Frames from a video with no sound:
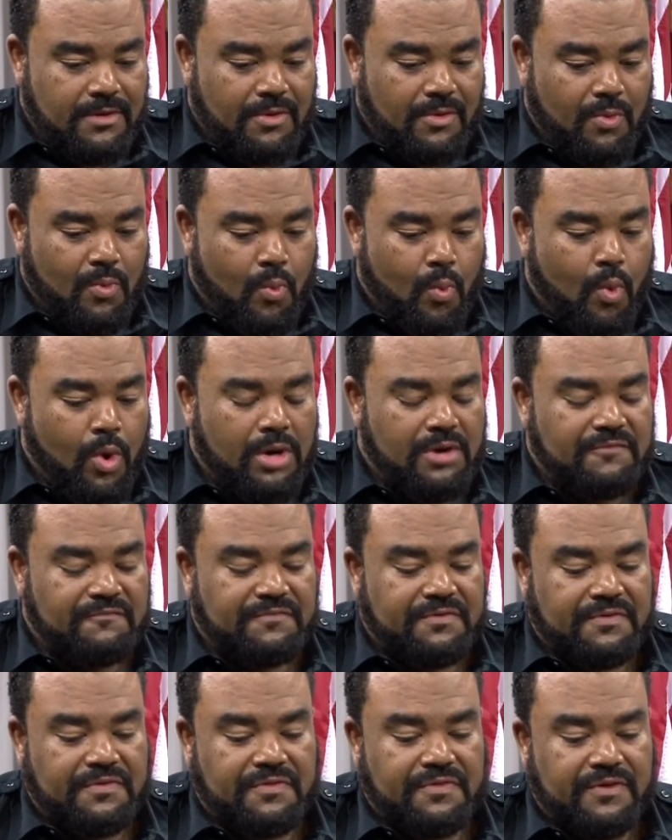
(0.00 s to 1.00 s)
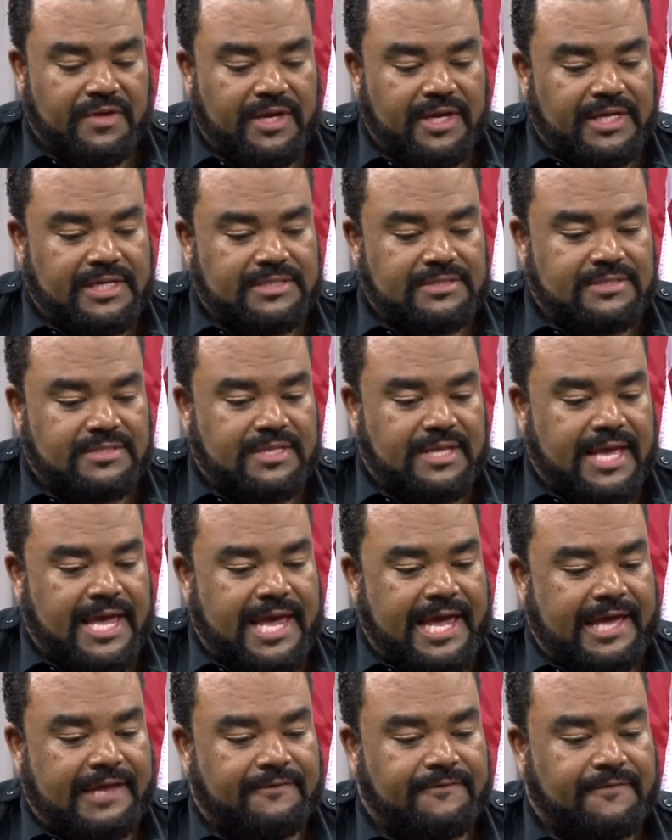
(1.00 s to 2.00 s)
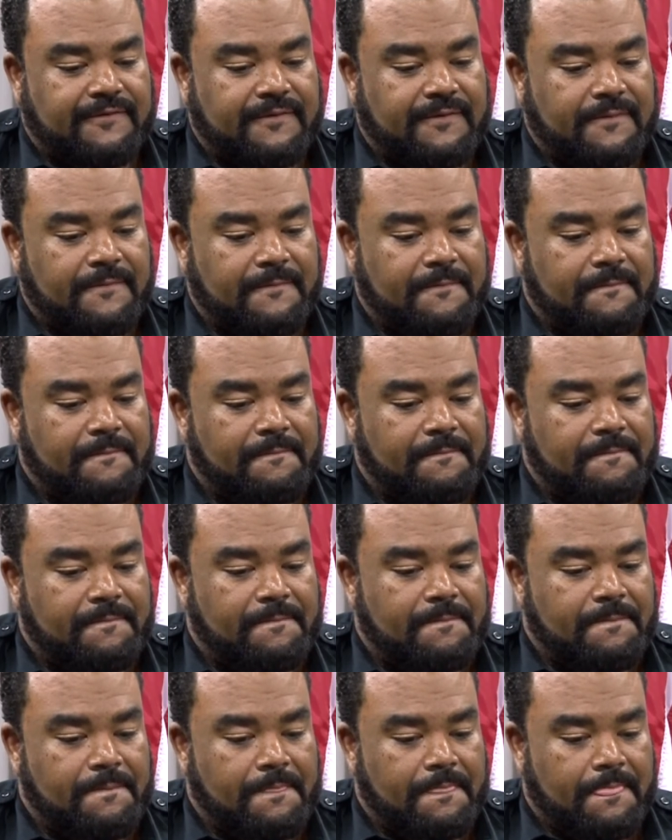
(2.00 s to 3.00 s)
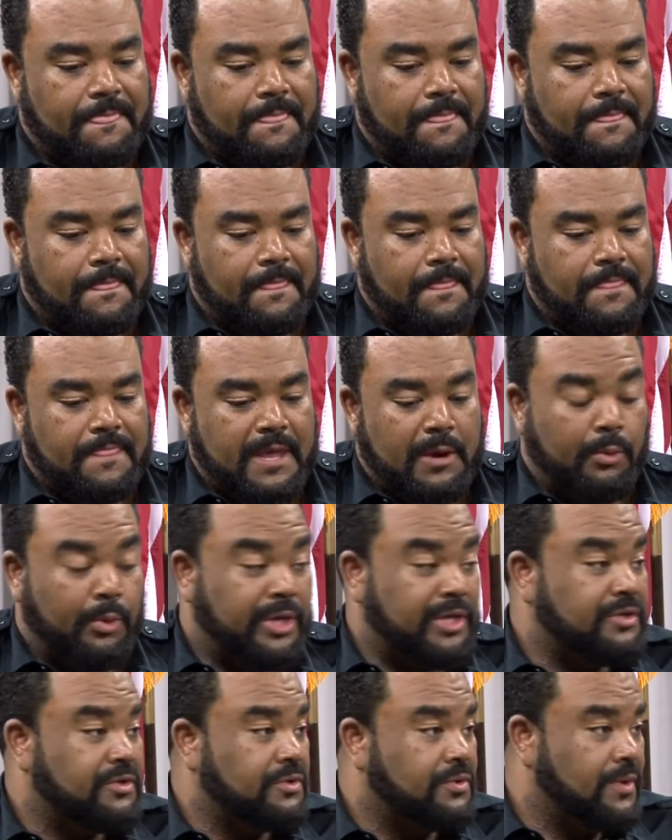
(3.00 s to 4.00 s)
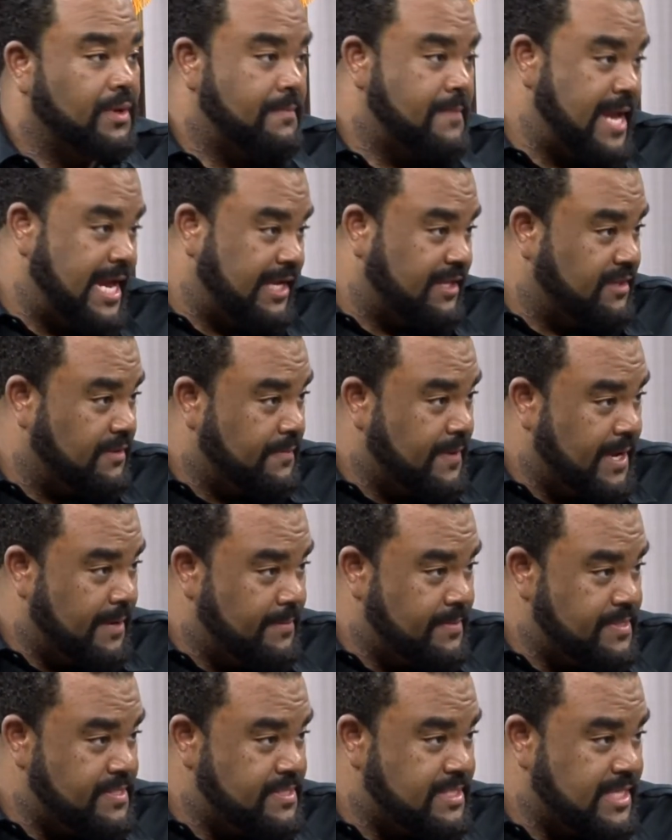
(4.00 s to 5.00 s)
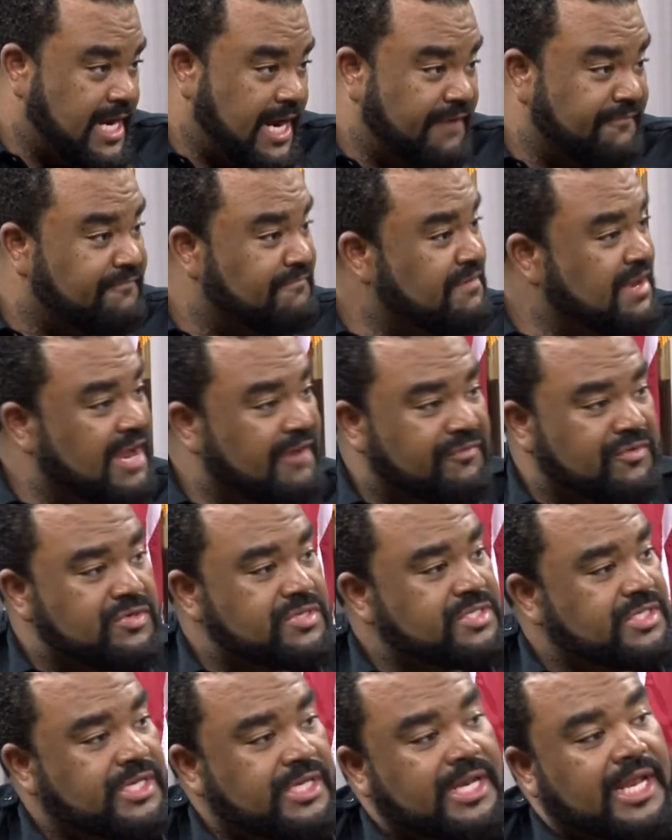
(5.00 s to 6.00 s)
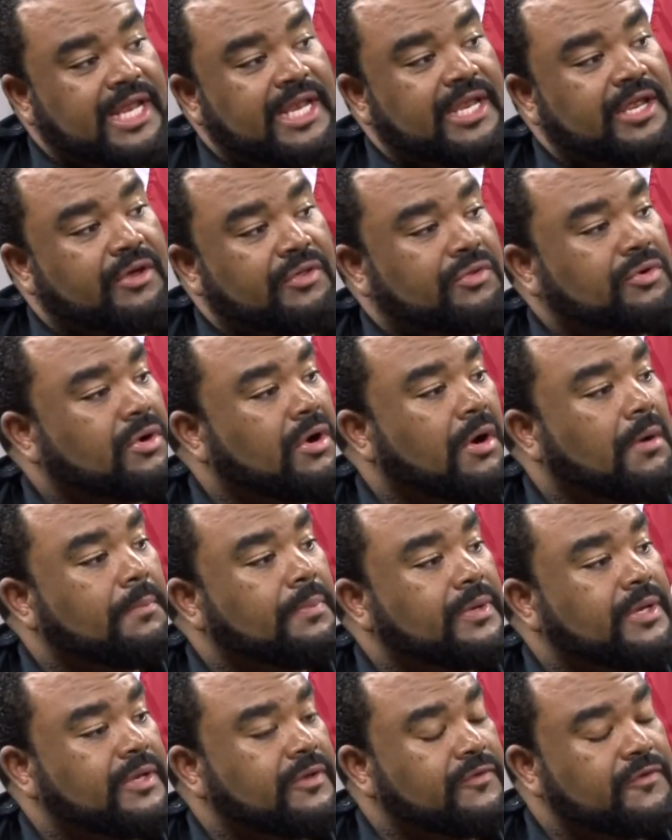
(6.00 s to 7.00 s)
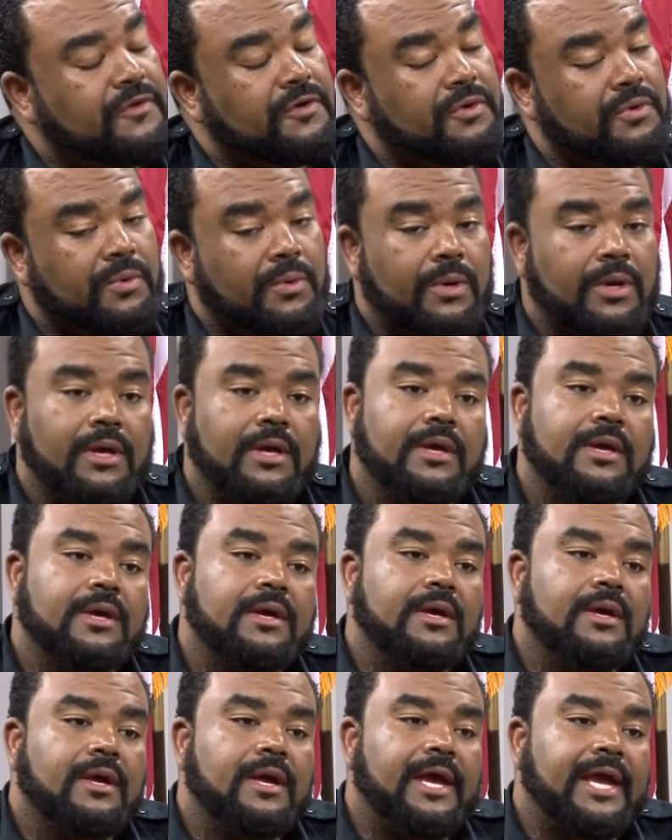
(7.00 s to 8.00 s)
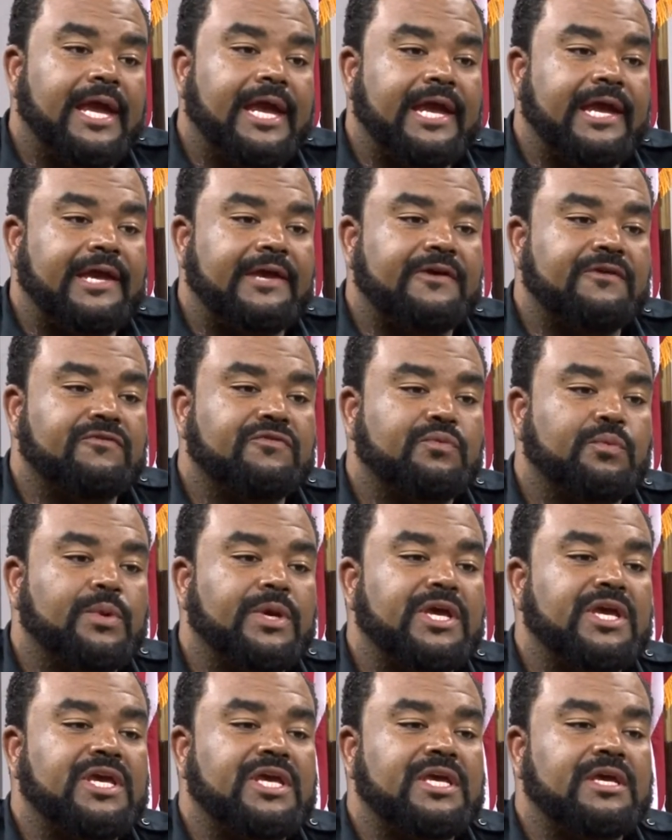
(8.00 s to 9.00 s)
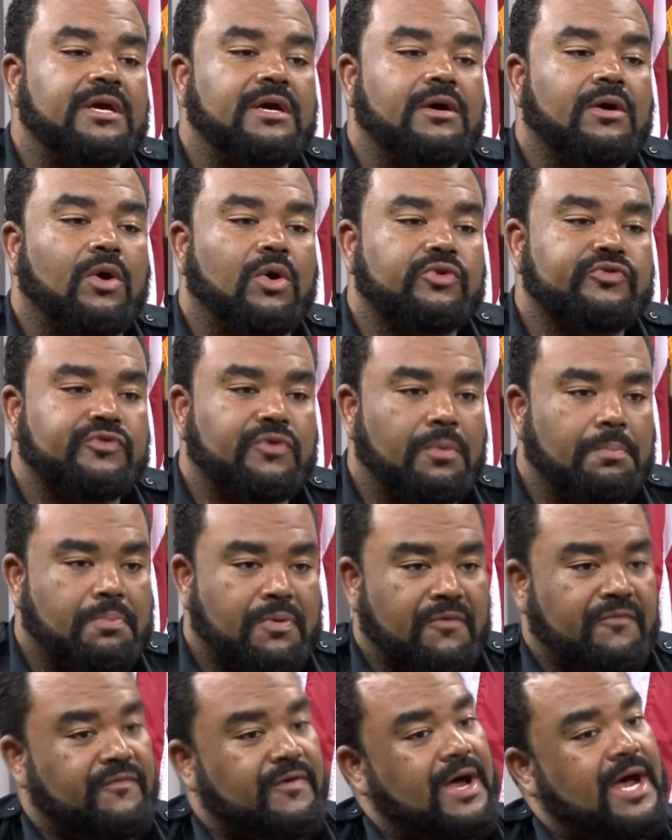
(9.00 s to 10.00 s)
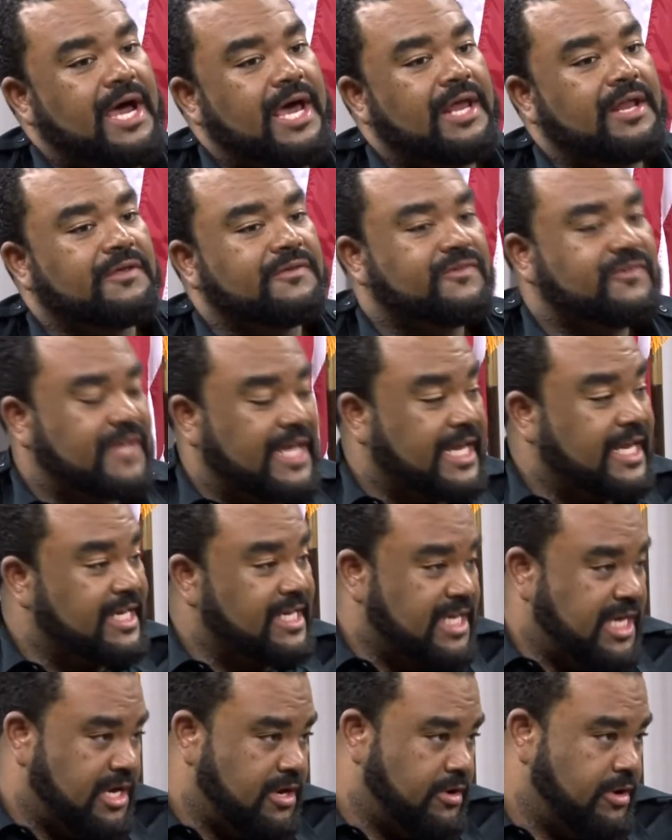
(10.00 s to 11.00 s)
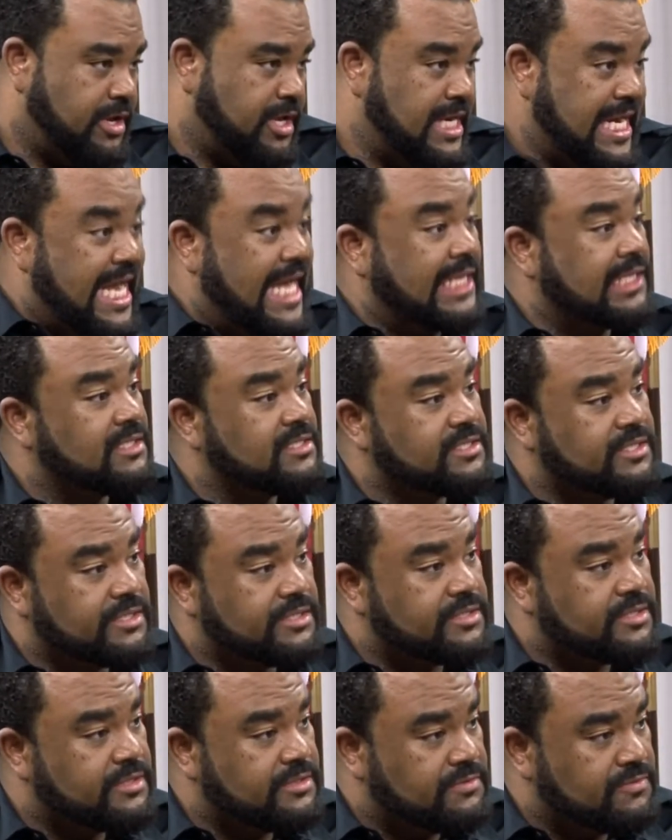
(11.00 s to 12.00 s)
one of the things that we do at Magothy Payments that I've never seen any other company do is we also provide a secondary analysis,